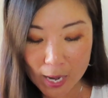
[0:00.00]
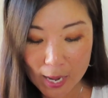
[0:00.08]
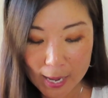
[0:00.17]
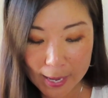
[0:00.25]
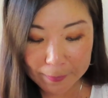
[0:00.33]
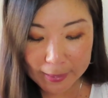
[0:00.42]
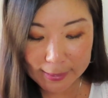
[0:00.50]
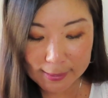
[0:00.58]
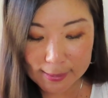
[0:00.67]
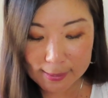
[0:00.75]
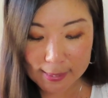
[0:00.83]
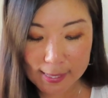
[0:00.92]
Um,
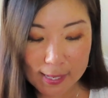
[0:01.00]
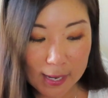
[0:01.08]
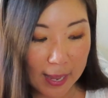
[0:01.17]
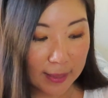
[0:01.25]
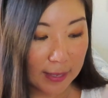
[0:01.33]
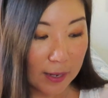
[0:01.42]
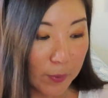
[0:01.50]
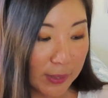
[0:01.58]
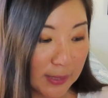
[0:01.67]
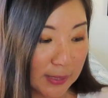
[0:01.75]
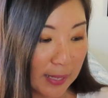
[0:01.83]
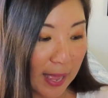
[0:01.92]
let's see, I think we
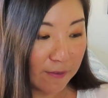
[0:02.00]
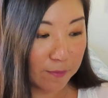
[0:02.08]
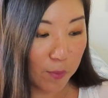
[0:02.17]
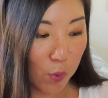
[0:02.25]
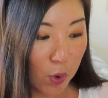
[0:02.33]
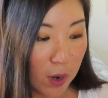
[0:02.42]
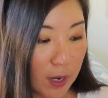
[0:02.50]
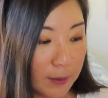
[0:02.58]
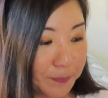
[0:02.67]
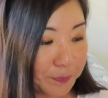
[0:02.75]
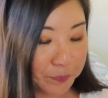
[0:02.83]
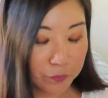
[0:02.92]
still have
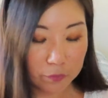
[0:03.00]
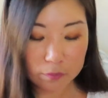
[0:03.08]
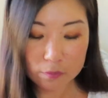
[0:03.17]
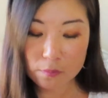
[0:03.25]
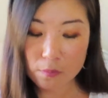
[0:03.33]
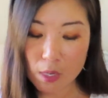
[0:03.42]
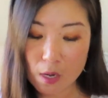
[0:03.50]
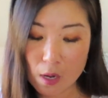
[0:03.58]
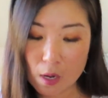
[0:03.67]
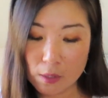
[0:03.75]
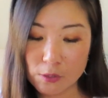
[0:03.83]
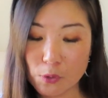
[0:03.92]
more.
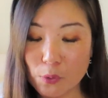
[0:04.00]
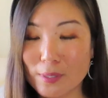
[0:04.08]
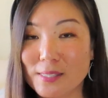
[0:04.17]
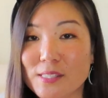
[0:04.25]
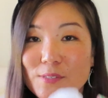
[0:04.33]
So this